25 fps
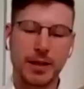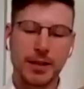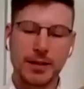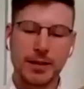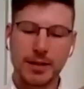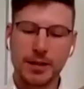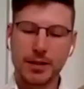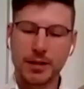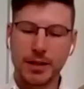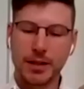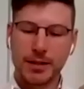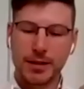As
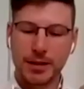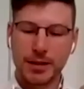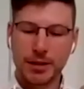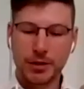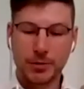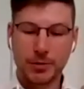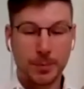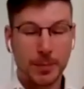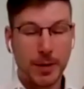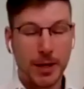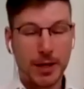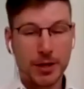I
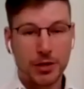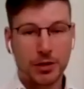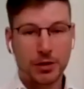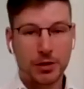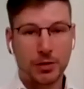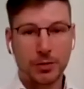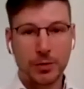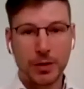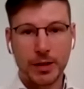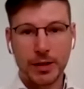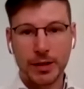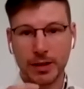mentioned
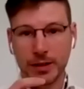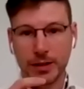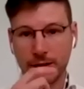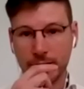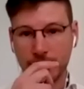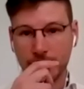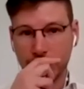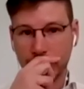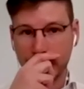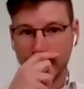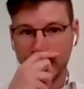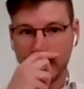already at
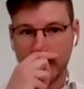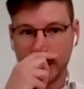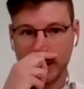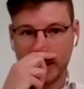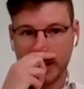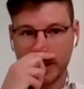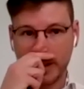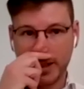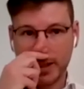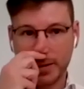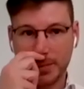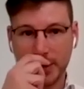
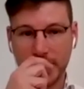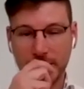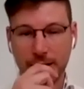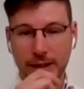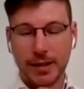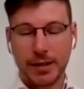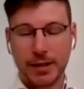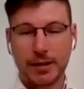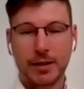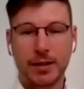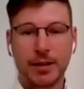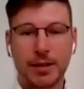the
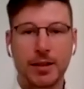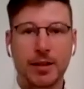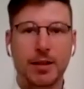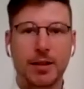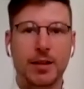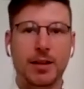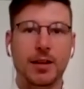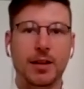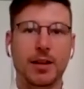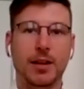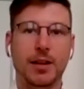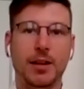beginning.
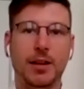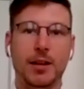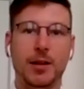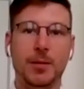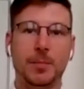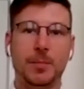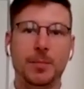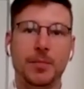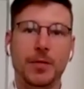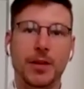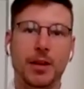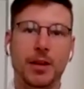
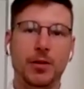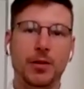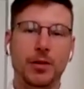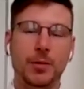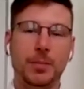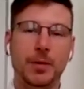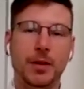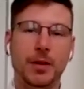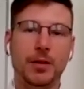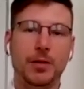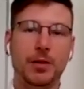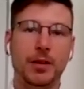
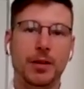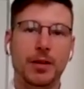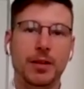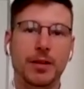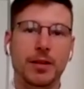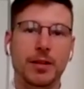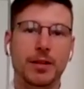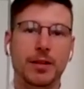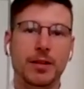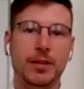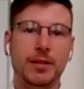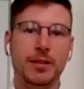
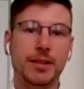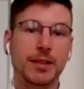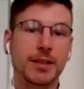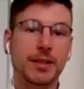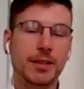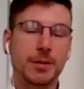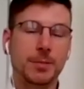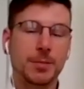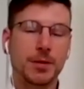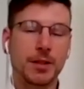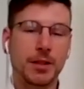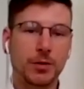Our
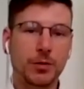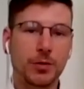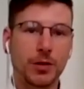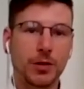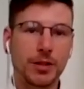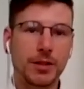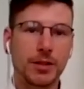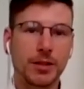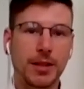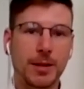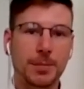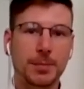systems are
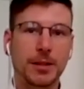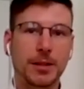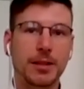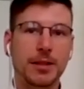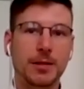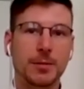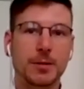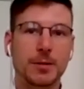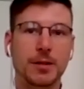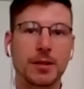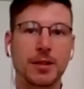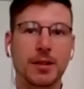
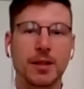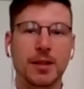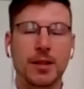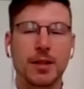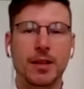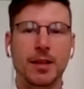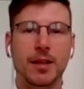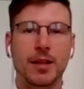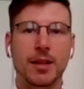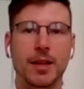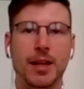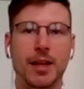cross-applicable,
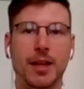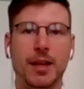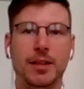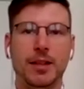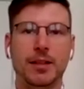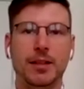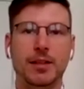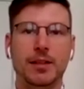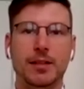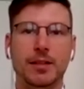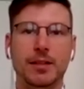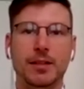
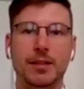and